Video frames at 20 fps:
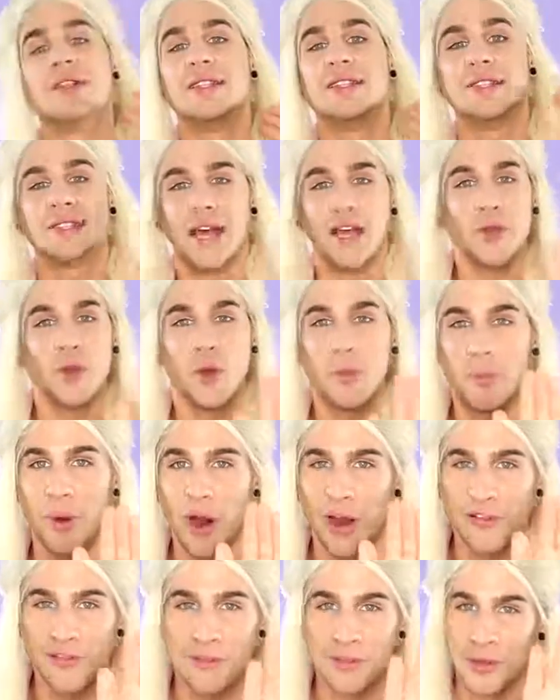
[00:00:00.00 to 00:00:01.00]
would set you
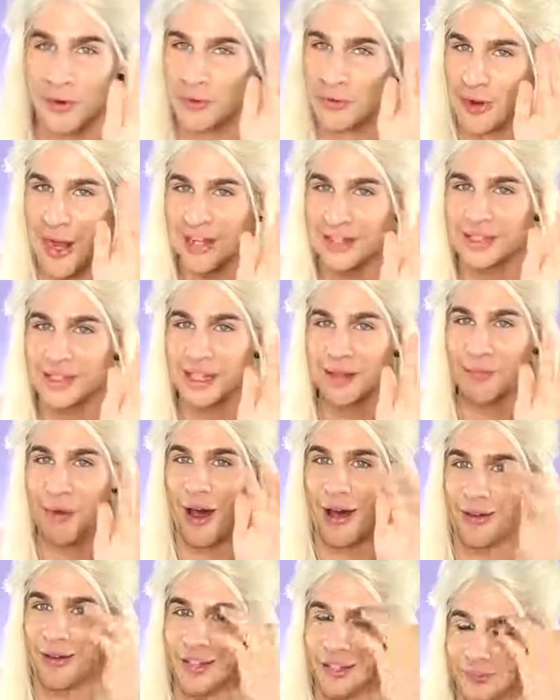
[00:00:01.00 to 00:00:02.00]
apart from the rest of the
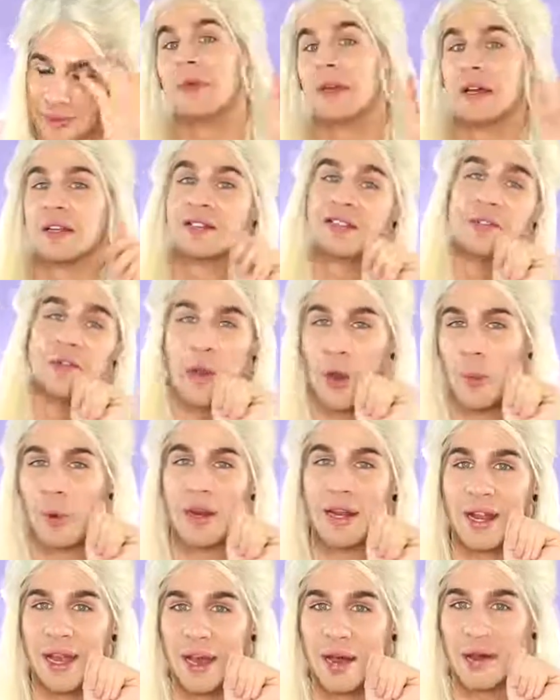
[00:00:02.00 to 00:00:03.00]
models because
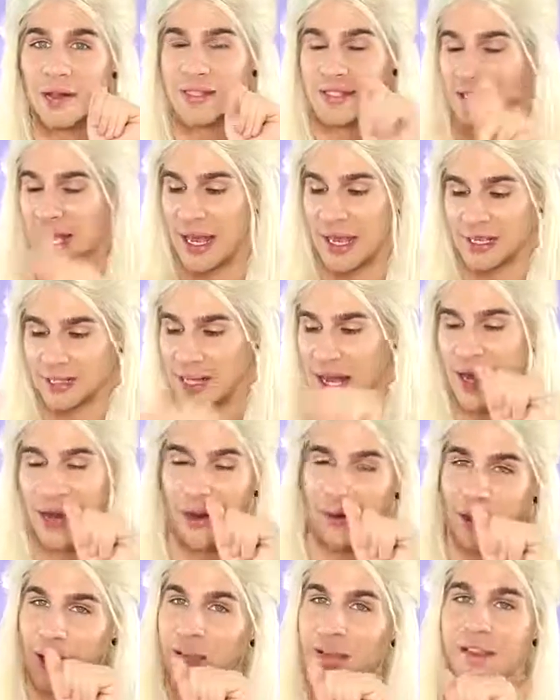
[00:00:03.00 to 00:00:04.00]
nobody else has
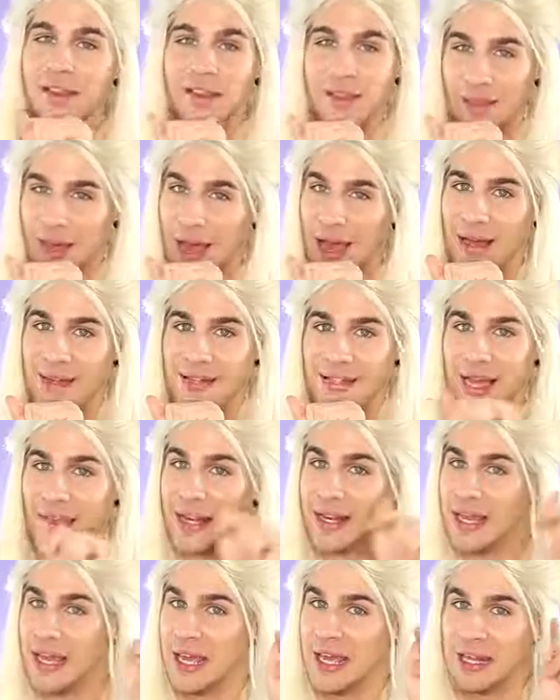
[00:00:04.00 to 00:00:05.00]
hair like that,
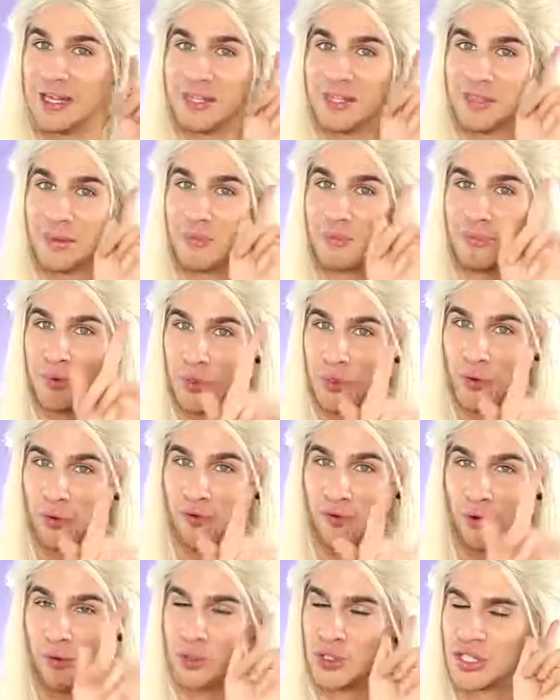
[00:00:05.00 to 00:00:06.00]
and it is
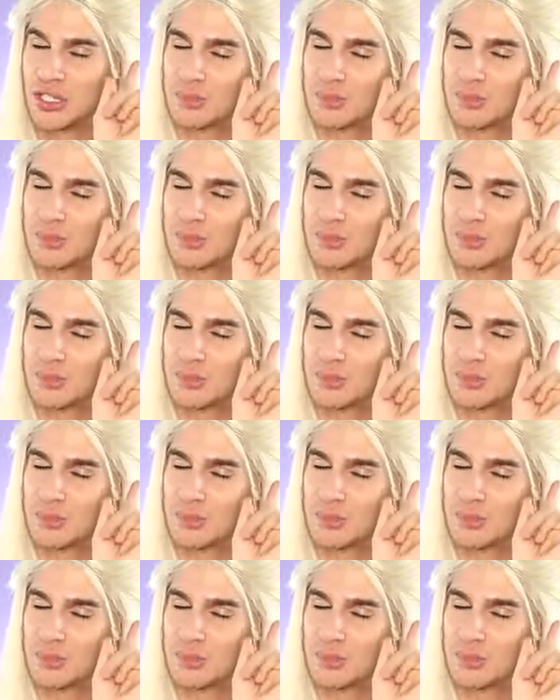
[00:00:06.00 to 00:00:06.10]
beautiful.